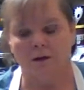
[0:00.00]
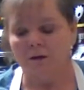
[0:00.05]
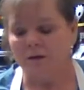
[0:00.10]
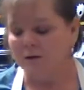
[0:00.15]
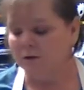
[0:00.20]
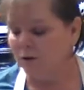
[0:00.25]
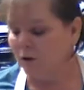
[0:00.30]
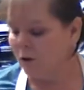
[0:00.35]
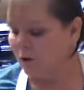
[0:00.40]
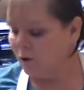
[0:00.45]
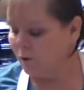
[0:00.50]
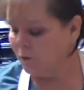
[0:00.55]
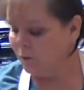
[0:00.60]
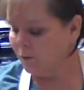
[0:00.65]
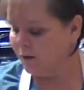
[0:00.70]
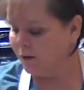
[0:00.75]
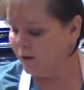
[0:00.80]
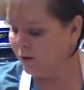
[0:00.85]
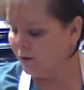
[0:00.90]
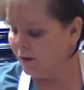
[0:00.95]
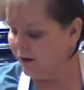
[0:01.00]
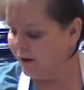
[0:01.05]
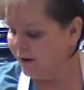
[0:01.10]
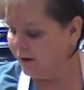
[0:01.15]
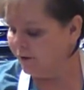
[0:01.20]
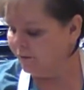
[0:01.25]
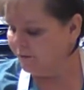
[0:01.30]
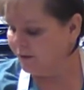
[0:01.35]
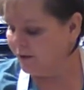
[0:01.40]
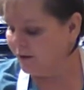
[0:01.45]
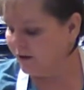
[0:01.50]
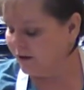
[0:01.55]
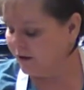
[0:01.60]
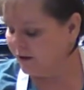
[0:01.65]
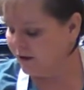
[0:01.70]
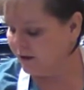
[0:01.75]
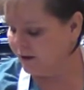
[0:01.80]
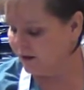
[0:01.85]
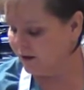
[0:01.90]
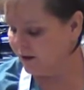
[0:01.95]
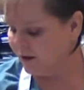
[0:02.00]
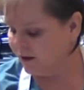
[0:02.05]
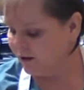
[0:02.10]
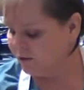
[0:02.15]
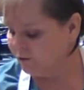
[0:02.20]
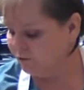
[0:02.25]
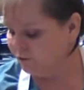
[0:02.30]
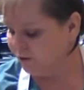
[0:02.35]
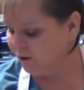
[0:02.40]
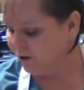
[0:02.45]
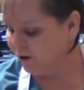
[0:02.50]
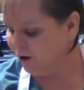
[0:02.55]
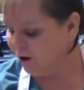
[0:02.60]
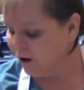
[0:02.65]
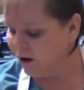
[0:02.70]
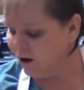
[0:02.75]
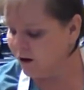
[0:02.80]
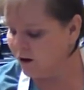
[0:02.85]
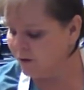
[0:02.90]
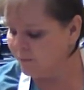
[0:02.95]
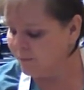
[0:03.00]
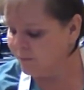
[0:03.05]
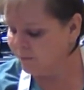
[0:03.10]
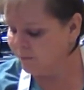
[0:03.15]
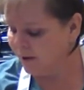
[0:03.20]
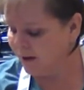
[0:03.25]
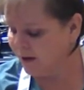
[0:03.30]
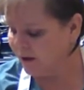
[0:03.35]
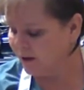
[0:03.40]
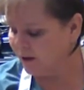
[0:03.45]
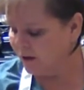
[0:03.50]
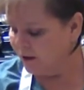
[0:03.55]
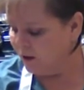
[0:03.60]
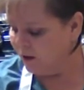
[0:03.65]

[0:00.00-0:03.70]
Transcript: So we don't have any extra carbs, but